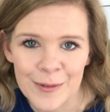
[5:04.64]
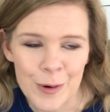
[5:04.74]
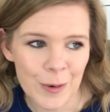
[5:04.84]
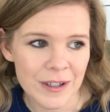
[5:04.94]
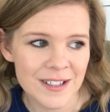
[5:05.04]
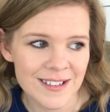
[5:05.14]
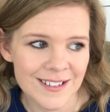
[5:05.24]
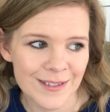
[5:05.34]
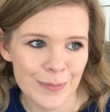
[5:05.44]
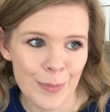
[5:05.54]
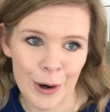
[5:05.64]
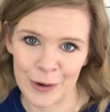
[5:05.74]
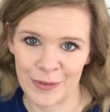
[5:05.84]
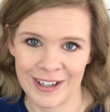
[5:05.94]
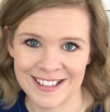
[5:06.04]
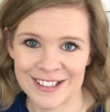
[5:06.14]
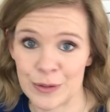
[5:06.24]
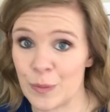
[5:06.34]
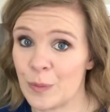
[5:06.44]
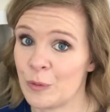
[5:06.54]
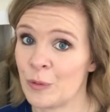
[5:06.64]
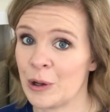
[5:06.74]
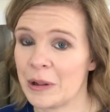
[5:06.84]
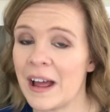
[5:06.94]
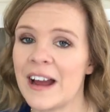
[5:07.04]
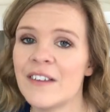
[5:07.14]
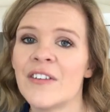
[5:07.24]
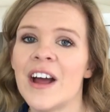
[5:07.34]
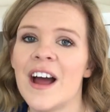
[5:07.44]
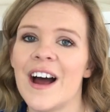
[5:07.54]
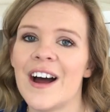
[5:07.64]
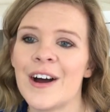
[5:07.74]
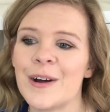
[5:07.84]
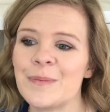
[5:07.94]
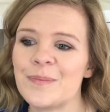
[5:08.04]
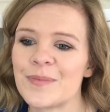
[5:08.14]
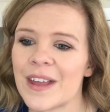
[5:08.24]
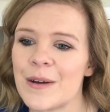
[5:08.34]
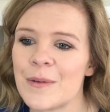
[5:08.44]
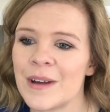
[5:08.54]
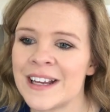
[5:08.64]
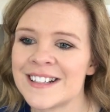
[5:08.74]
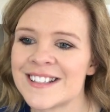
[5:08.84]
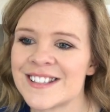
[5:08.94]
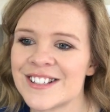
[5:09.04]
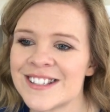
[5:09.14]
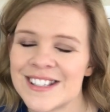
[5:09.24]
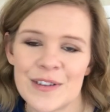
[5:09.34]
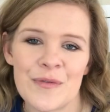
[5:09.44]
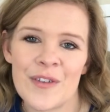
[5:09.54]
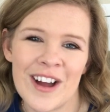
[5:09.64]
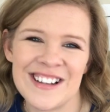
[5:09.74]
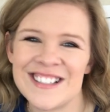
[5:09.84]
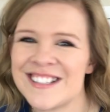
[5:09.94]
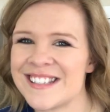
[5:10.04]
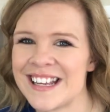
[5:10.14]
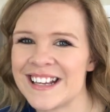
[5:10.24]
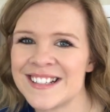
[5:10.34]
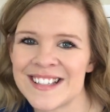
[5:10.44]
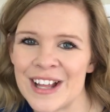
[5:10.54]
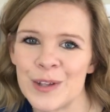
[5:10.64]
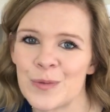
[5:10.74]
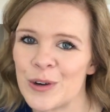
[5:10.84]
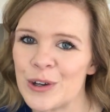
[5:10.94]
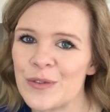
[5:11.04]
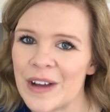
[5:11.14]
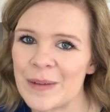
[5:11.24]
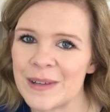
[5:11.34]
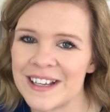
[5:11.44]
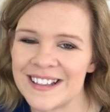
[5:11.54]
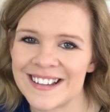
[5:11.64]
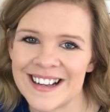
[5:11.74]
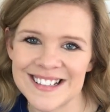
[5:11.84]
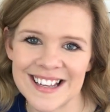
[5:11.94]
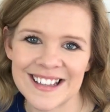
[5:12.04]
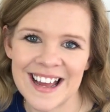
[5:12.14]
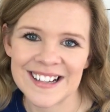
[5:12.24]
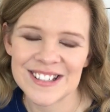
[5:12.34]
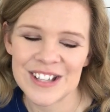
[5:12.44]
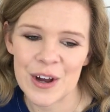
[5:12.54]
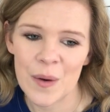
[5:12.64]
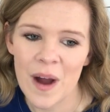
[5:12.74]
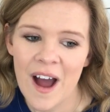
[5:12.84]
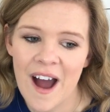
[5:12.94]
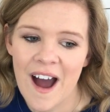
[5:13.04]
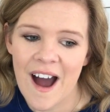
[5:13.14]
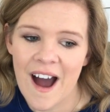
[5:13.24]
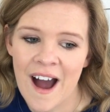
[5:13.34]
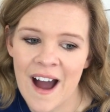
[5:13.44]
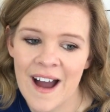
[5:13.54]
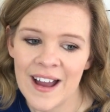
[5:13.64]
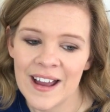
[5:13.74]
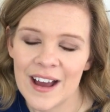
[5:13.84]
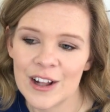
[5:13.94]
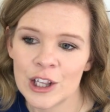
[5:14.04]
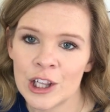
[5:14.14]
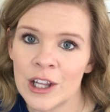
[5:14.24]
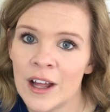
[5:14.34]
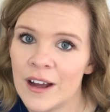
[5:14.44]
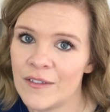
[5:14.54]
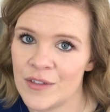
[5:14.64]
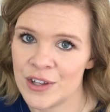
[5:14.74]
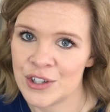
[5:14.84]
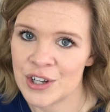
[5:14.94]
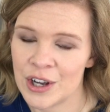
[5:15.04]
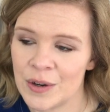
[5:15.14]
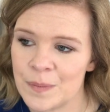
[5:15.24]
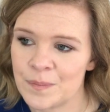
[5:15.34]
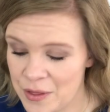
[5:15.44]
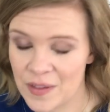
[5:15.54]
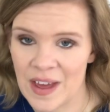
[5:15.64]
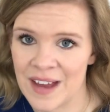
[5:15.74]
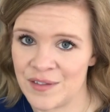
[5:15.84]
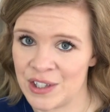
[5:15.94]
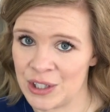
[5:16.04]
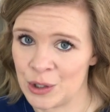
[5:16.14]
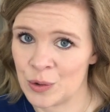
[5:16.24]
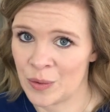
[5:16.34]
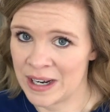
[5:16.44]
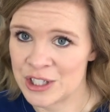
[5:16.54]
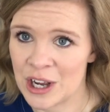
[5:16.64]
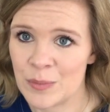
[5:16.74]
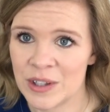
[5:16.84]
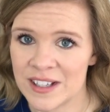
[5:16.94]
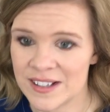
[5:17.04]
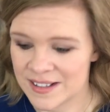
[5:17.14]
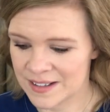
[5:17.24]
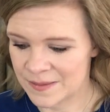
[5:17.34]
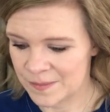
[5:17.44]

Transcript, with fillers: of course, perfect to real life. Um, it's just fun to see inside the royal family and things like that. So I love this show. I think they have done a great job with this.